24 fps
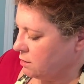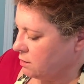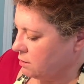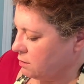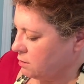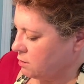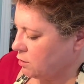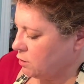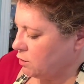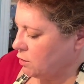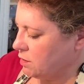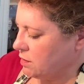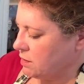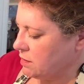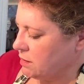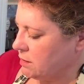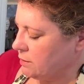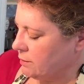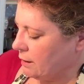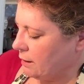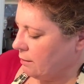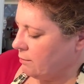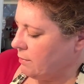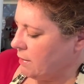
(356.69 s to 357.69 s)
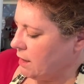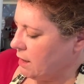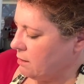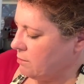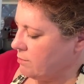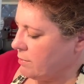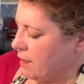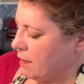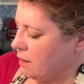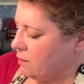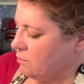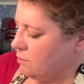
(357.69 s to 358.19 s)
So you can see what I mean
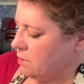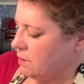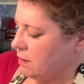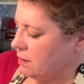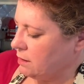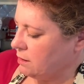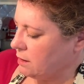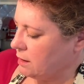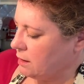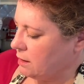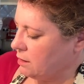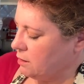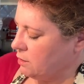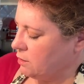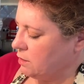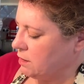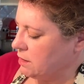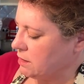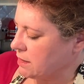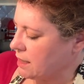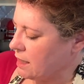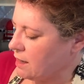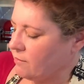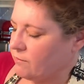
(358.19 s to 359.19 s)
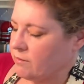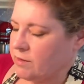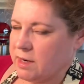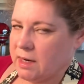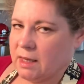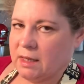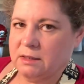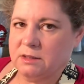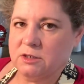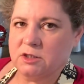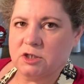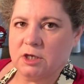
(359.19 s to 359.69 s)
by you need to have a
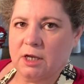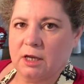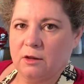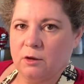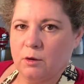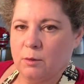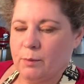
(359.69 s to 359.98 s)
nice shallow